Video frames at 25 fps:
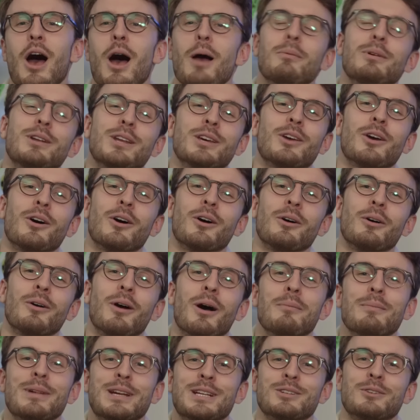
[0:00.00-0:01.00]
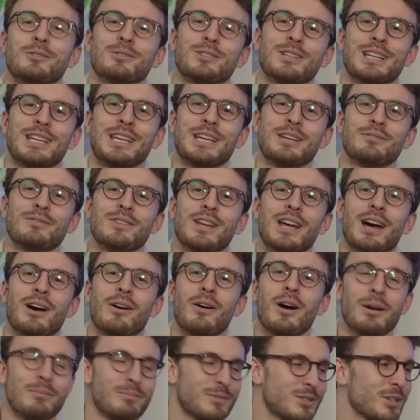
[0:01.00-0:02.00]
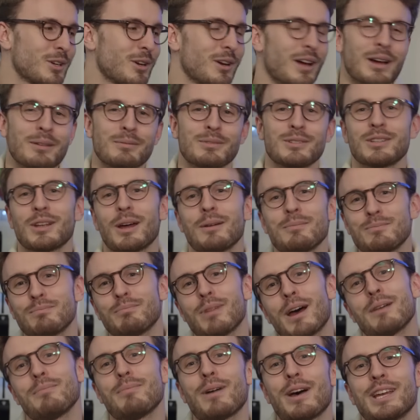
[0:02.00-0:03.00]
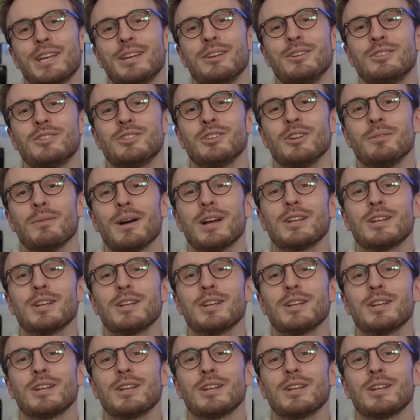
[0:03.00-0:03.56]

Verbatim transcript: I'm gonna go, I'm being told to leave now. I'm so, I'm, I'm by, by YouTube.